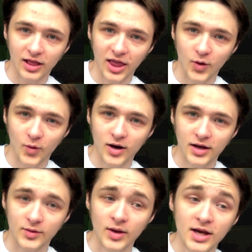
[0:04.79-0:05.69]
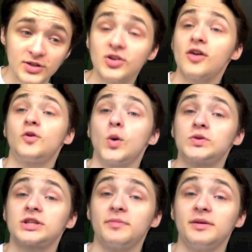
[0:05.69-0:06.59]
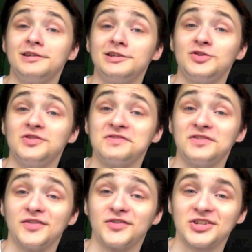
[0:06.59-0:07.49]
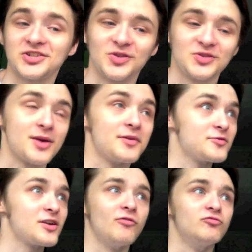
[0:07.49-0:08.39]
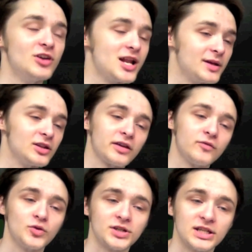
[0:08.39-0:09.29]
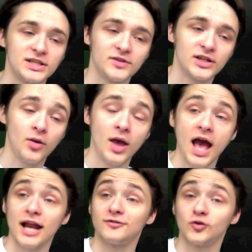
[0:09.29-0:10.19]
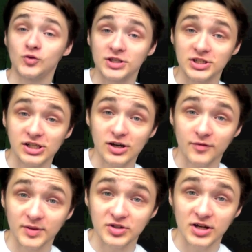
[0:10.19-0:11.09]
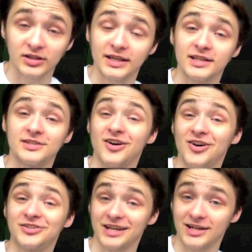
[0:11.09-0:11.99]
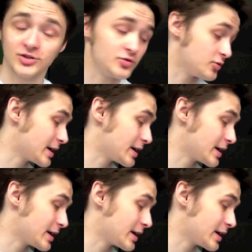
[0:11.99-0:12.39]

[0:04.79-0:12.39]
Hello, how are you? So of course, I've been meaning to do this video for such a long time. I've really been looking forward to this video. And of course, as you can tell from the title, it is Art and Yu-Gi-Oh!